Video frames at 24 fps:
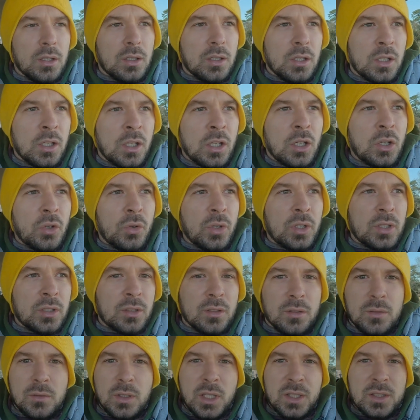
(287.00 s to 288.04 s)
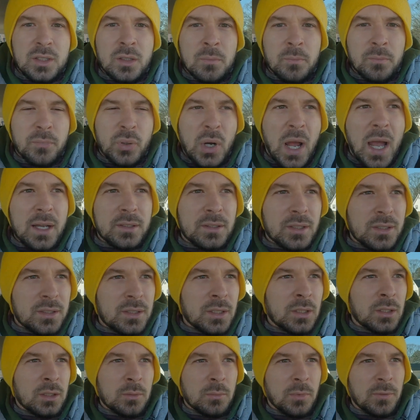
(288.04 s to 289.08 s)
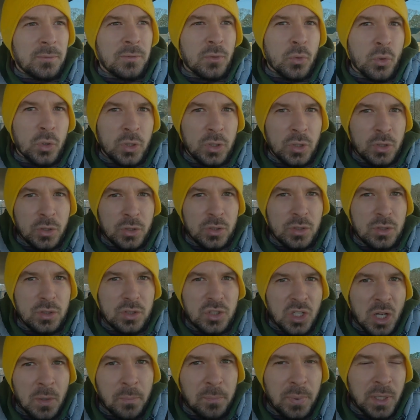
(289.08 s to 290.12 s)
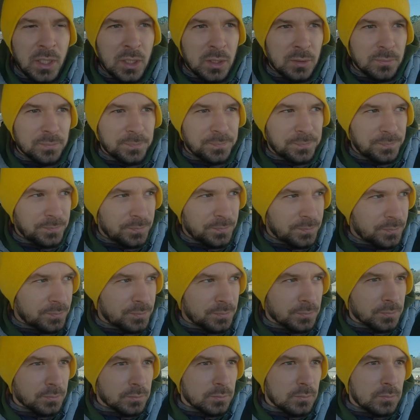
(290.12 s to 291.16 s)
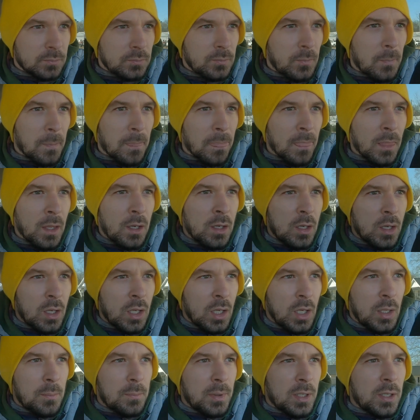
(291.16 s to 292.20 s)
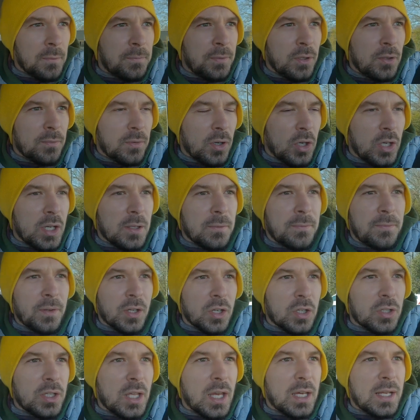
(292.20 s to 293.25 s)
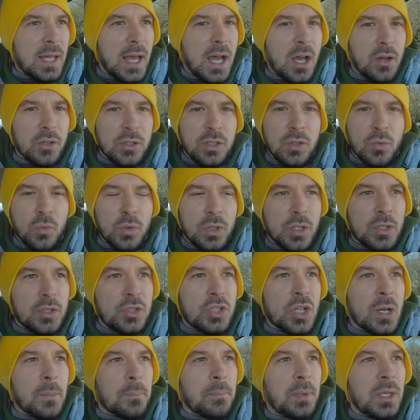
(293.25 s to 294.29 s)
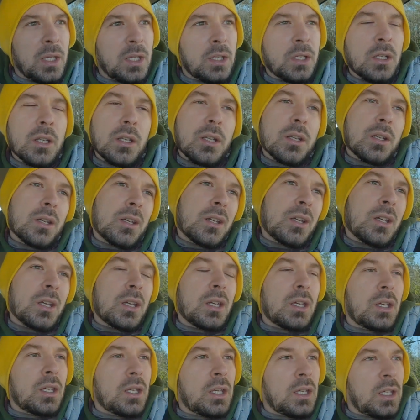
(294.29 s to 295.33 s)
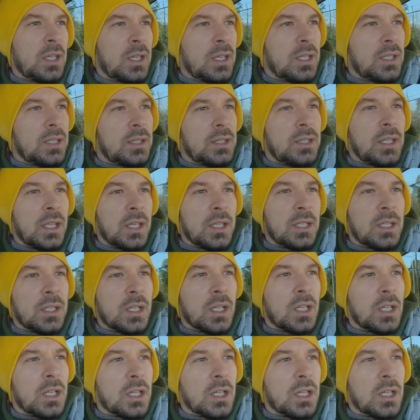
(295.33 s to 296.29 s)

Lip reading: and get some practice in before you jump in. But if you've already figured that out and you want to jump in, then